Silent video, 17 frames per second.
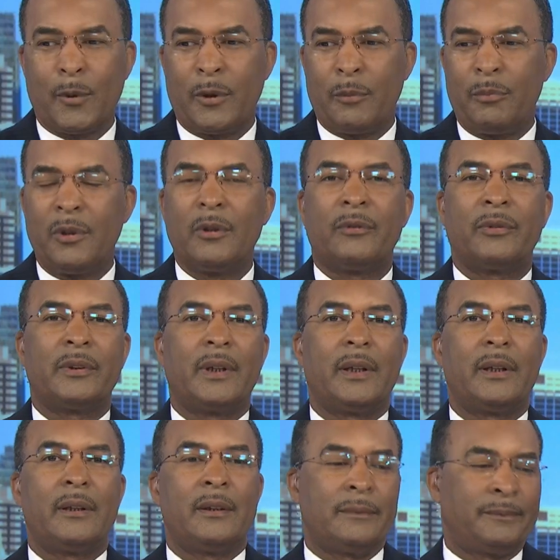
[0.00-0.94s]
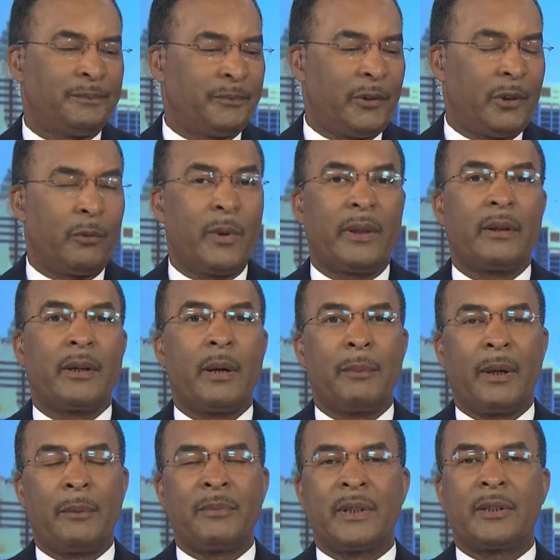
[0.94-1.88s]
for a beautiful day. Your
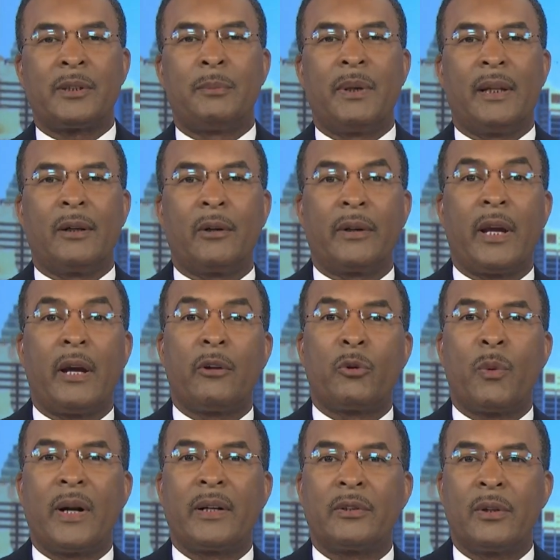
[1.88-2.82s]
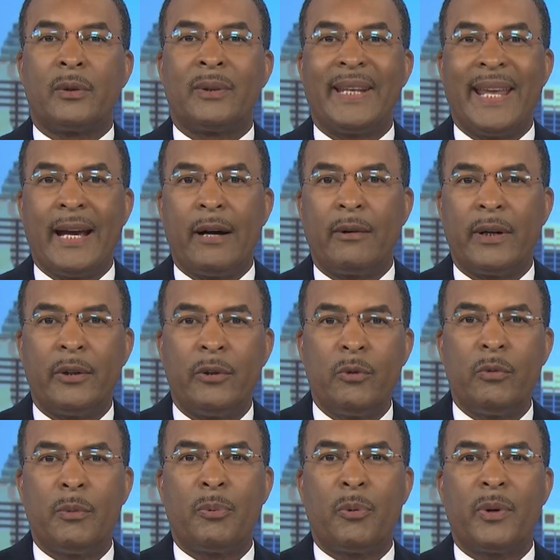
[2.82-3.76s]
weather coming up just a bit. On the Health Watch, though, now
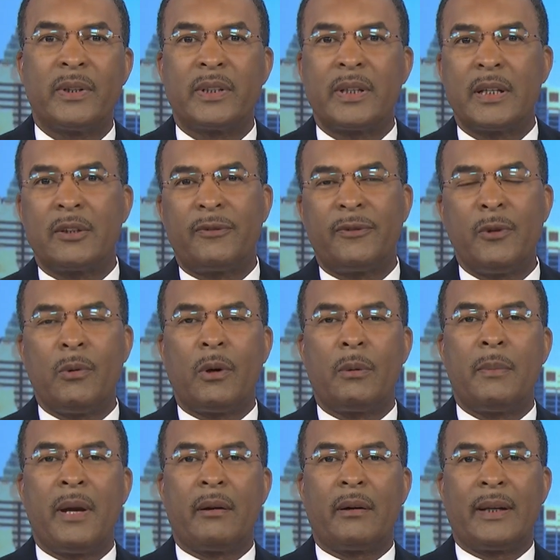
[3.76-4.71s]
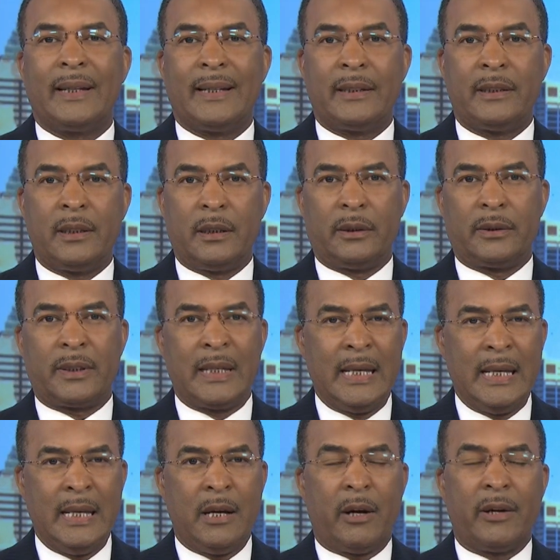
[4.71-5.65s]
a new report says fewer American
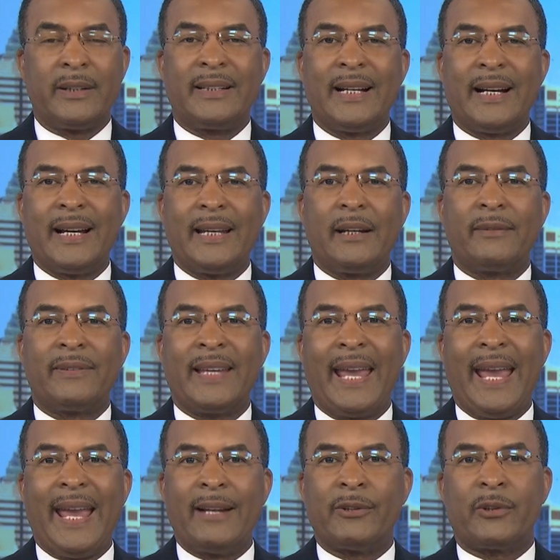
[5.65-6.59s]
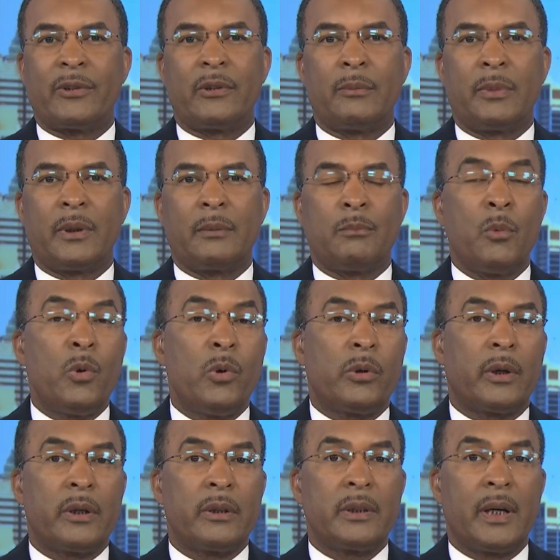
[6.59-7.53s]
adults are dying of cancer, but
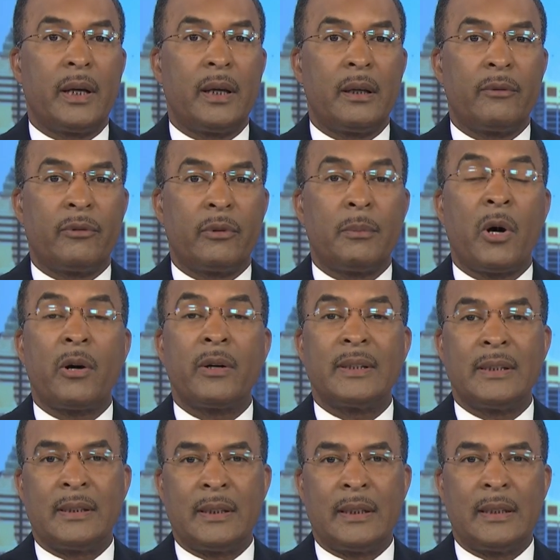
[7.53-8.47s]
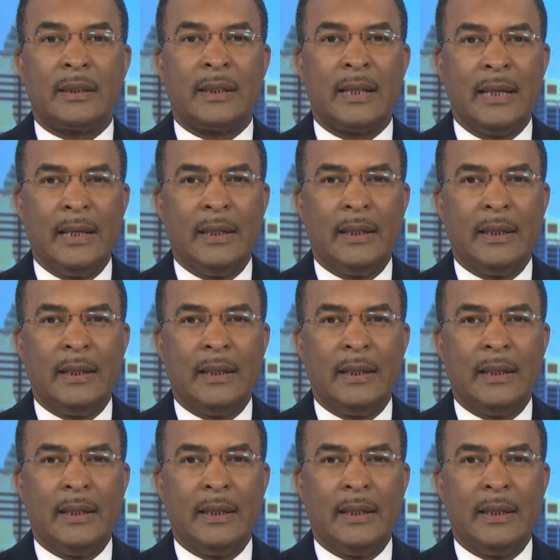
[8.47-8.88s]
more are dying from heart disease.